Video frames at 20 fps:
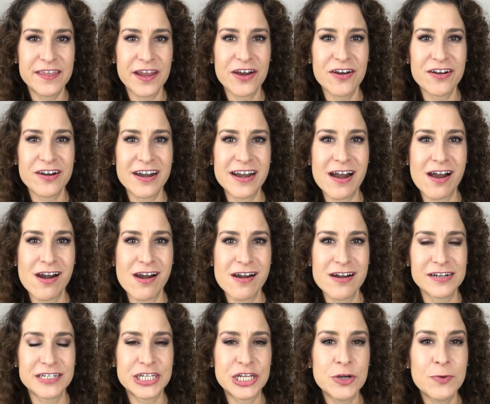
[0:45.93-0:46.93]
there
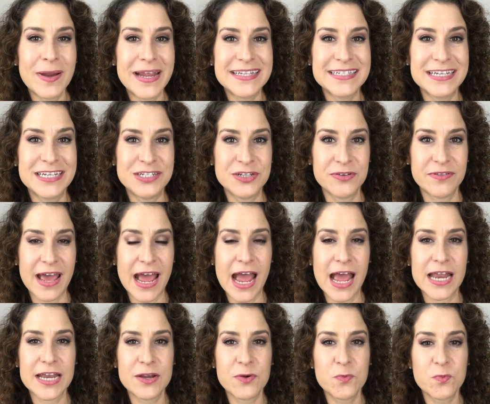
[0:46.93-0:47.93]
are two ways to do
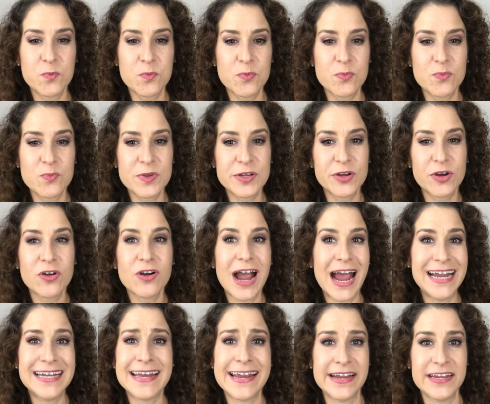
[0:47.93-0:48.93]
that. Your
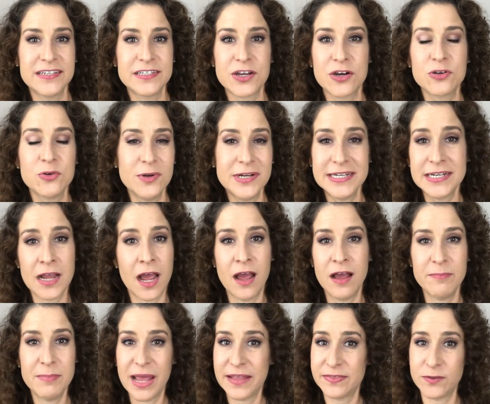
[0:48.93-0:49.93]
ideas are going to
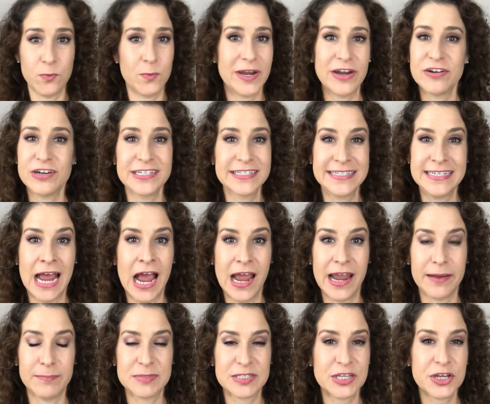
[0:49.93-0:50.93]
come at the weirdest
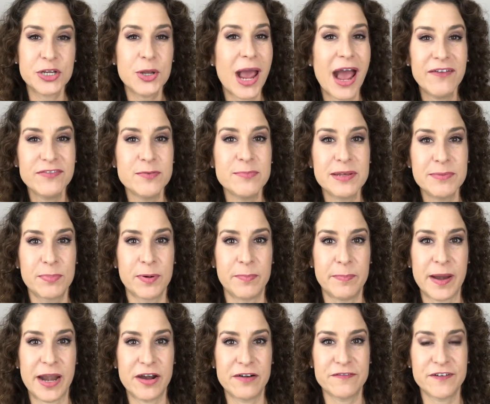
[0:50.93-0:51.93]
time, so you have to be
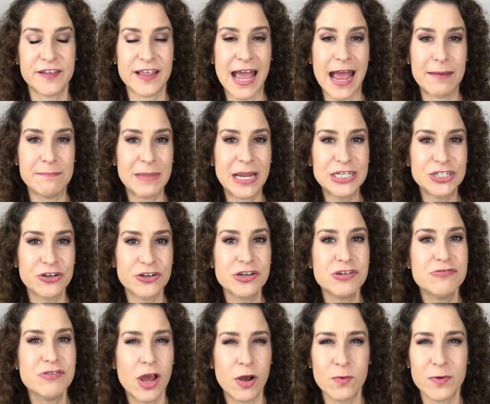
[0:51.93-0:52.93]
prepared for that. Make sure
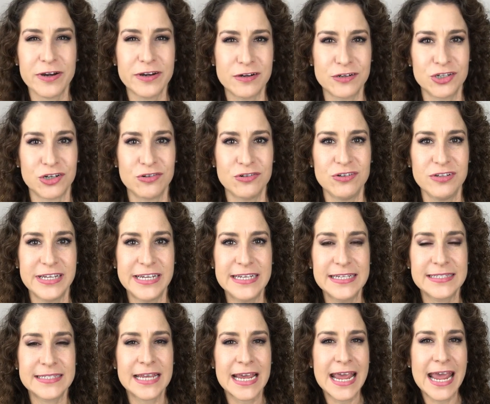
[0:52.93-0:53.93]
you know where your journal
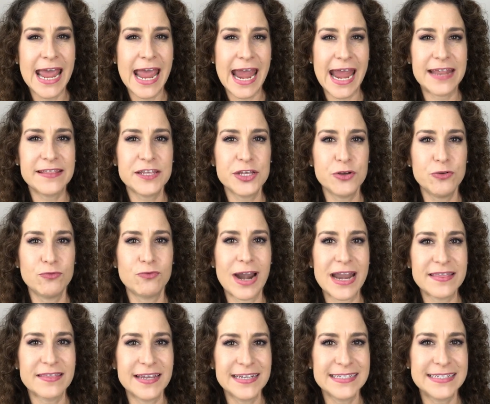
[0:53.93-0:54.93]
is and you
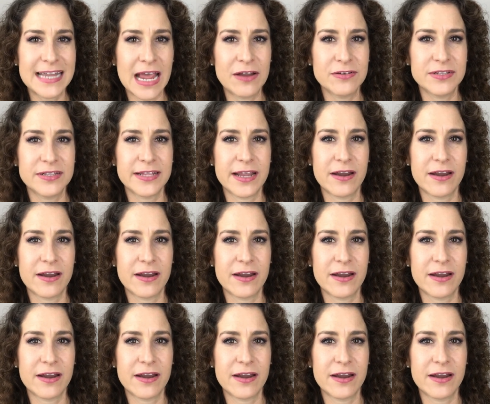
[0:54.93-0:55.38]
write things down in